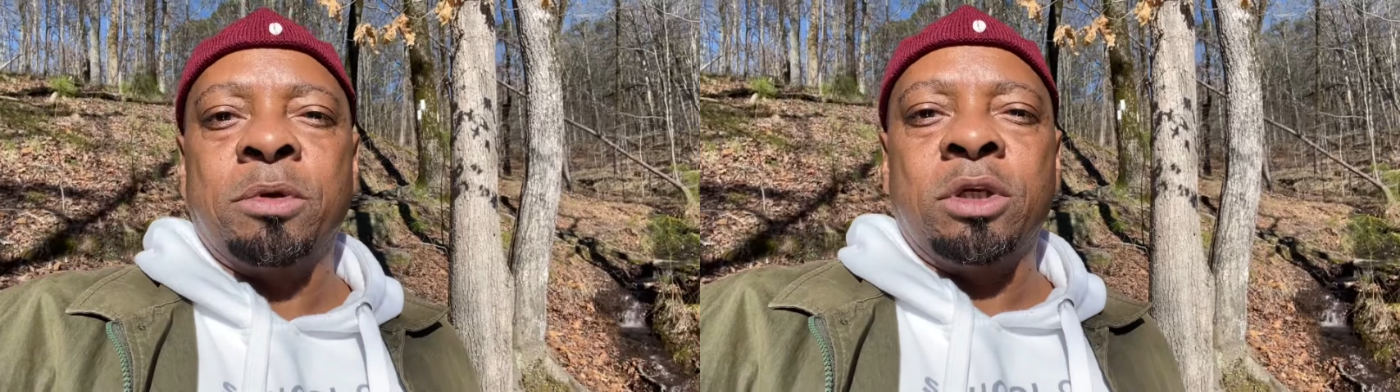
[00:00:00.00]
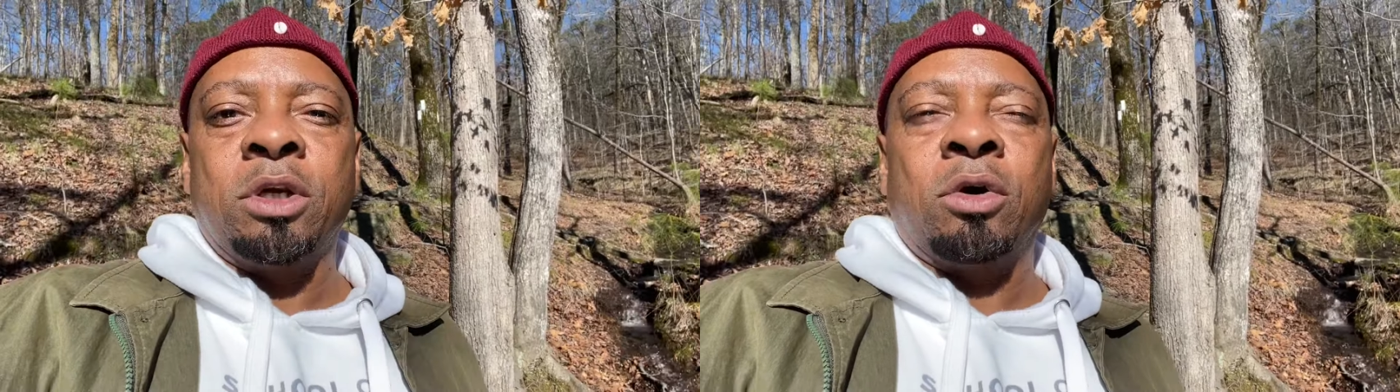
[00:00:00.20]

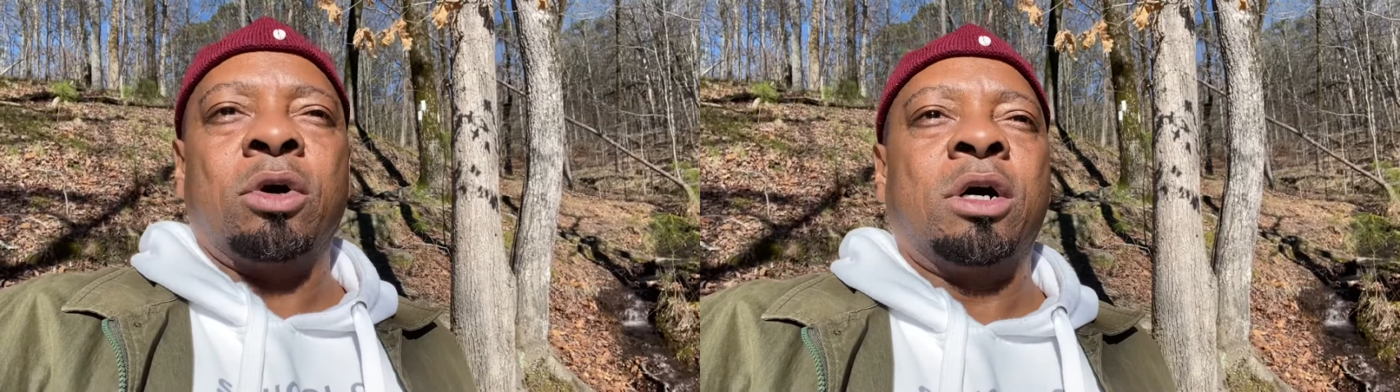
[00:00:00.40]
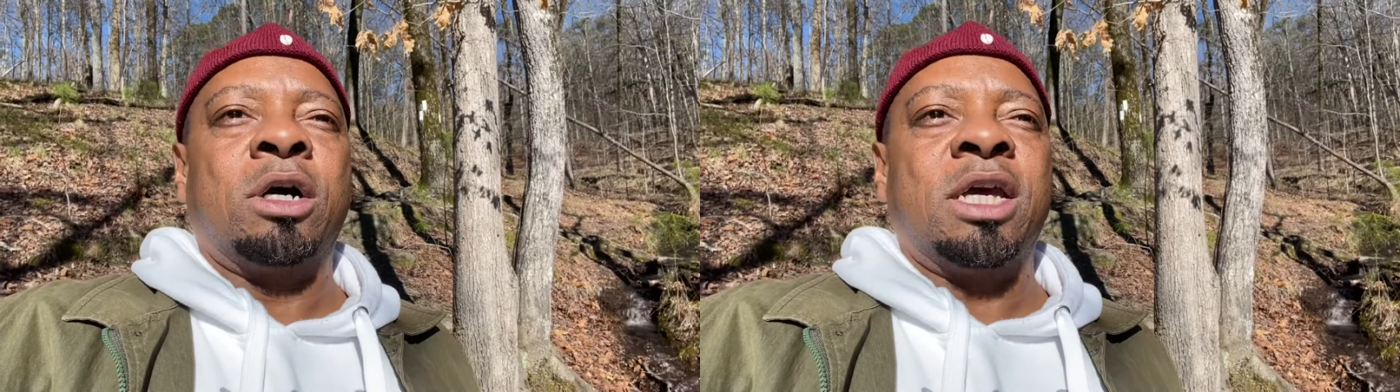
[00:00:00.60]
you know,
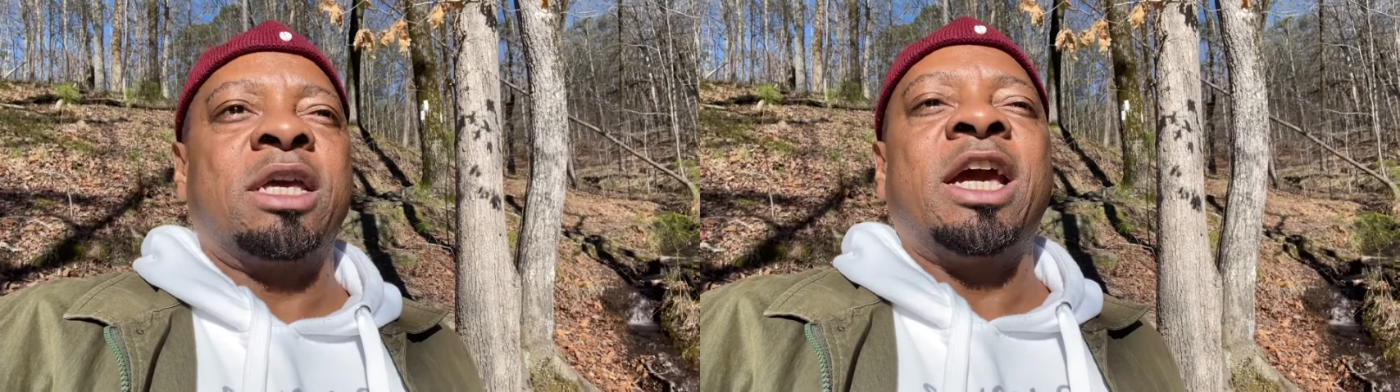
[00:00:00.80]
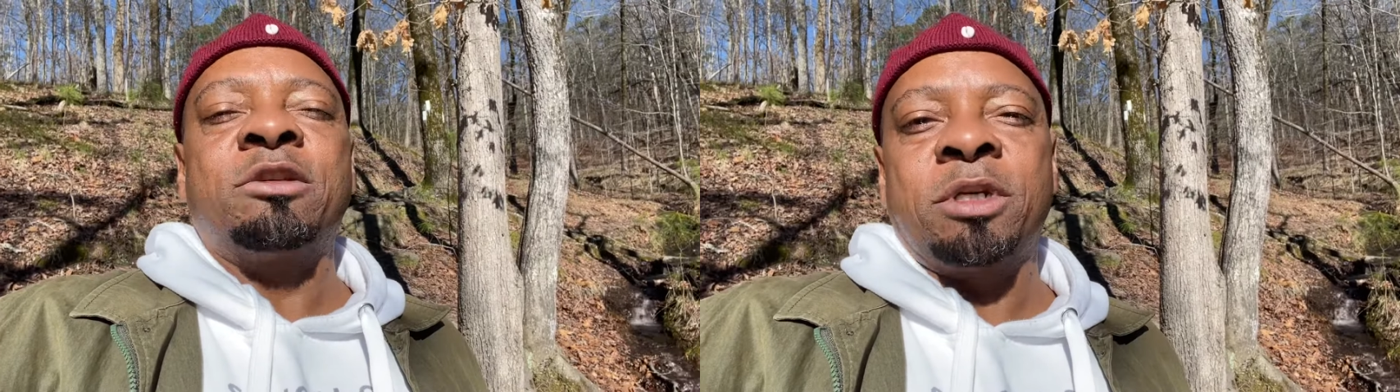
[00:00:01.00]
uh,
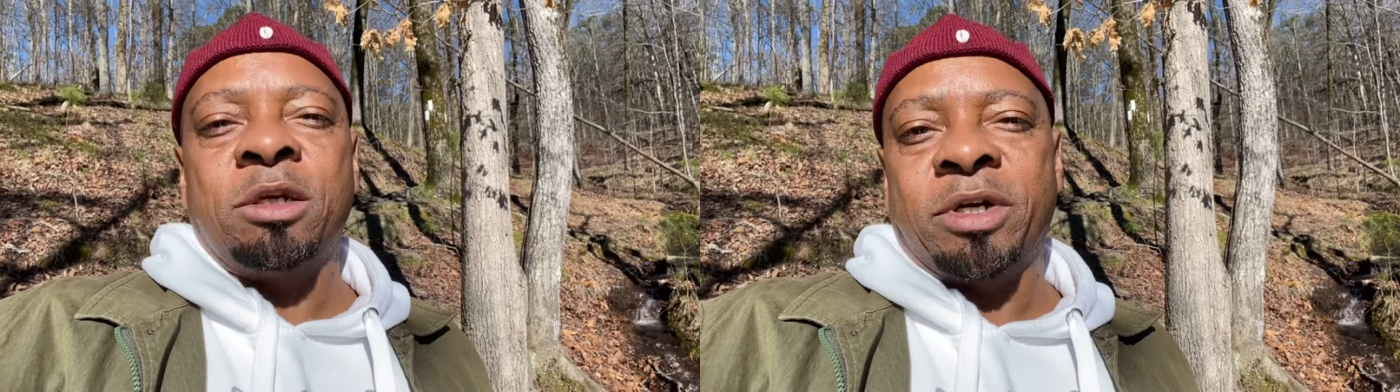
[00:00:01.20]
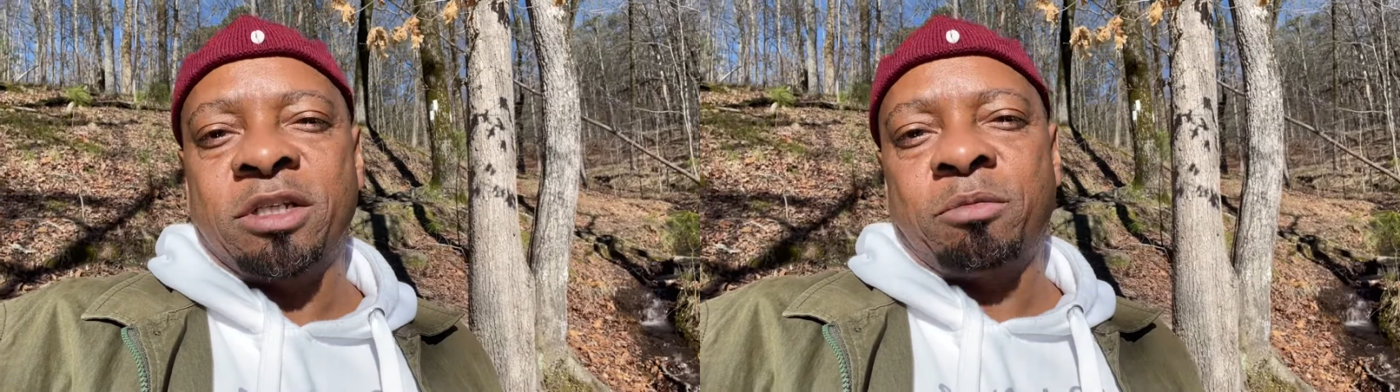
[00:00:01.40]
engagement and
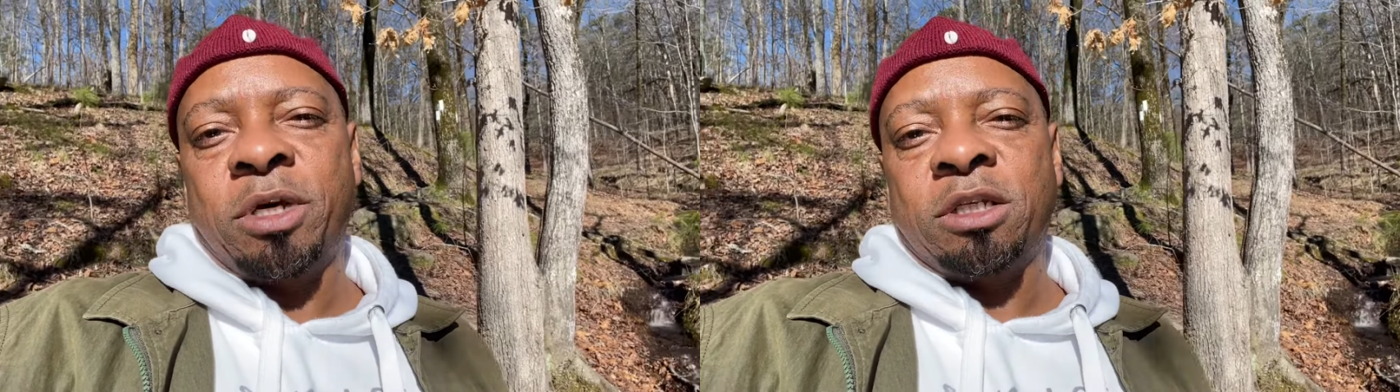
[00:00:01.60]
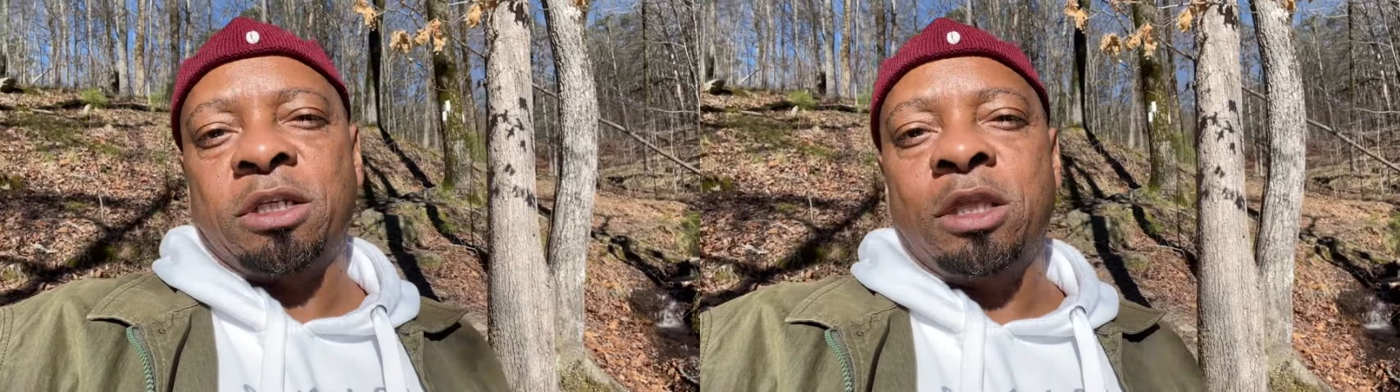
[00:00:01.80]

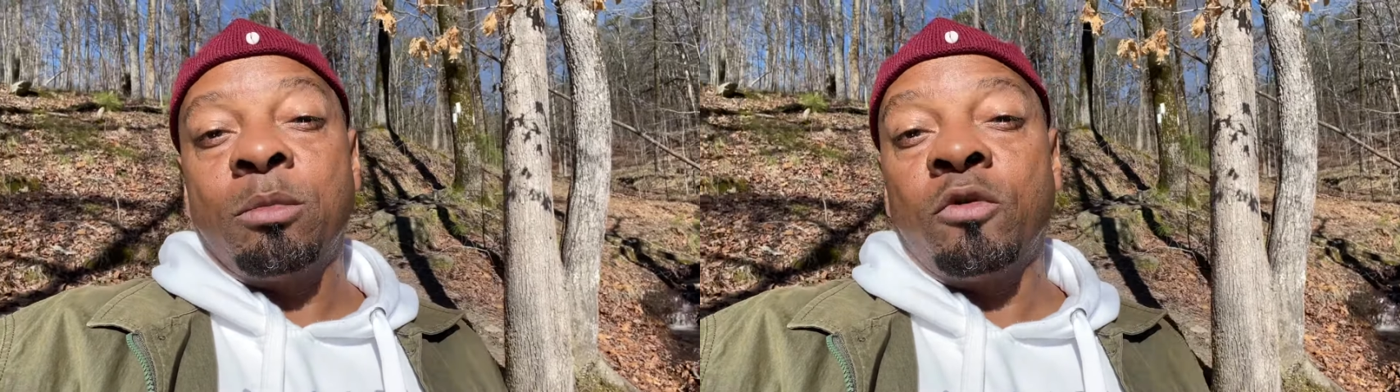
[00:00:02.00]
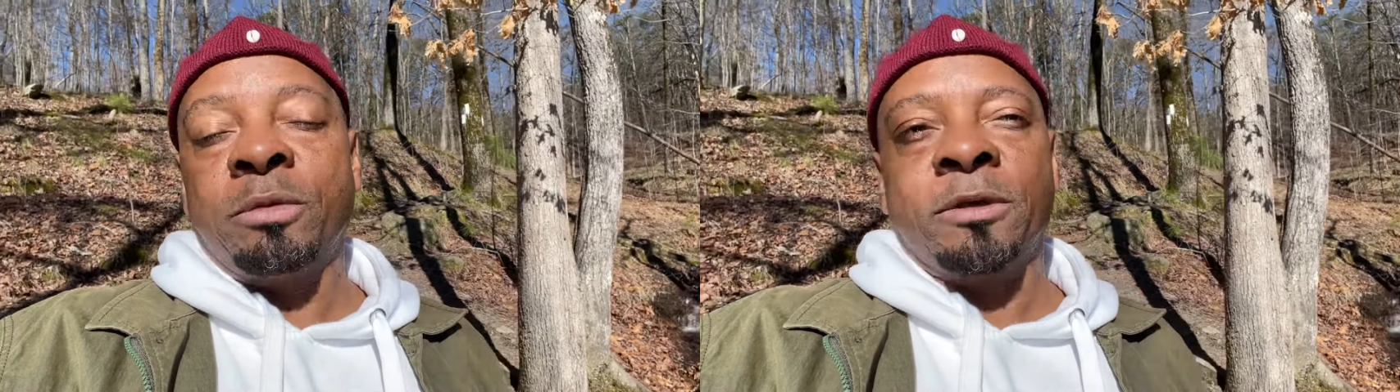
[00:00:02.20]
participation in the
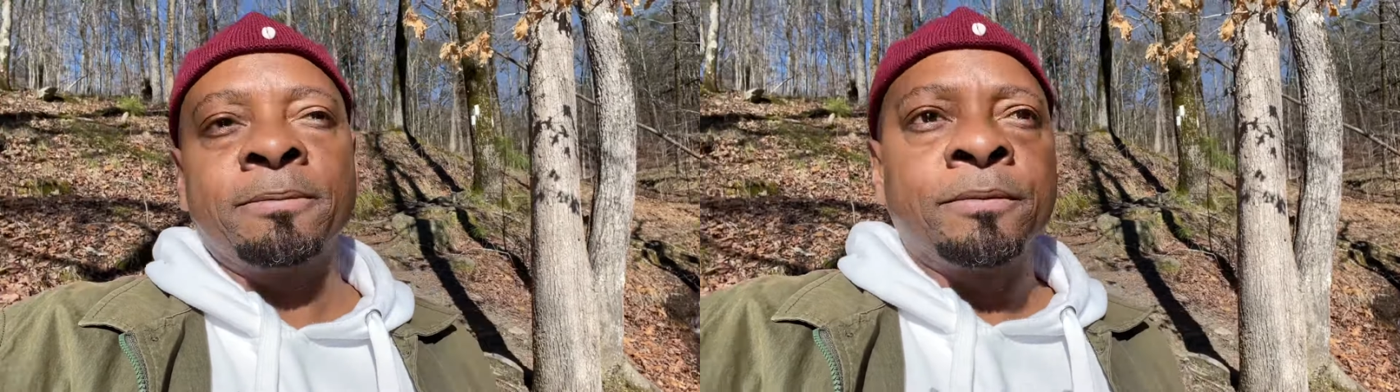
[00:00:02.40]
movement.